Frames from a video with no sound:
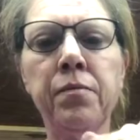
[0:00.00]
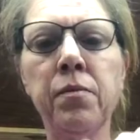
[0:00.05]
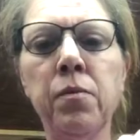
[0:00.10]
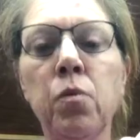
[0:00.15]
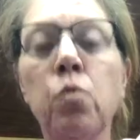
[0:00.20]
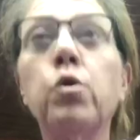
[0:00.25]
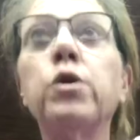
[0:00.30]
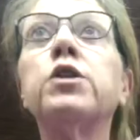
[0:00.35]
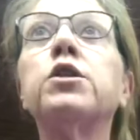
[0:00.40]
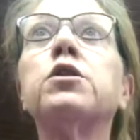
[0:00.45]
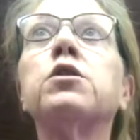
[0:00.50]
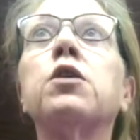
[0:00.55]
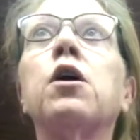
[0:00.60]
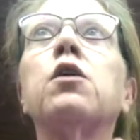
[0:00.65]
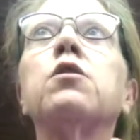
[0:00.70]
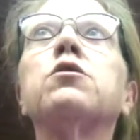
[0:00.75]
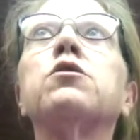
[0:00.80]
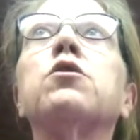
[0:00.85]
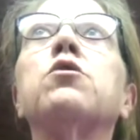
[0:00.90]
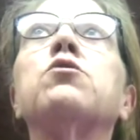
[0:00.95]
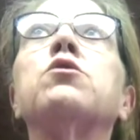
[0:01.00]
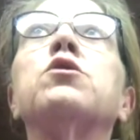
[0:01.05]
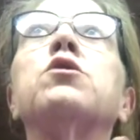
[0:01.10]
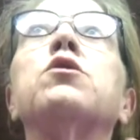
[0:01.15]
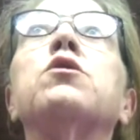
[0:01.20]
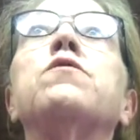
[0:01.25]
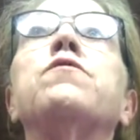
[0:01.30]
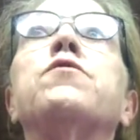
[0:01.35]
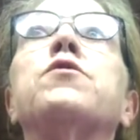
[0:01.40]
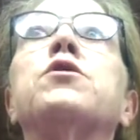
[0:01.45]
which is also
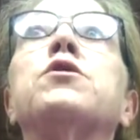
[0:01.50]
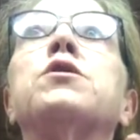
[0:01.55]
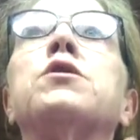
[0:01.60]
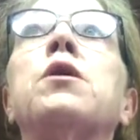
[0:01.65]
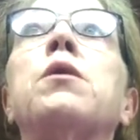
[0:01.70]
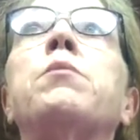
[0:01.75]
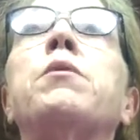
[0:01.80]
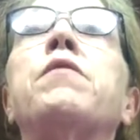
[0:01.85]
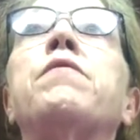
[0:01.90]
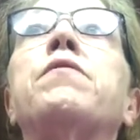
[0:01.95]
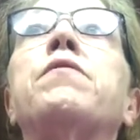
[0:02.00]
good for some of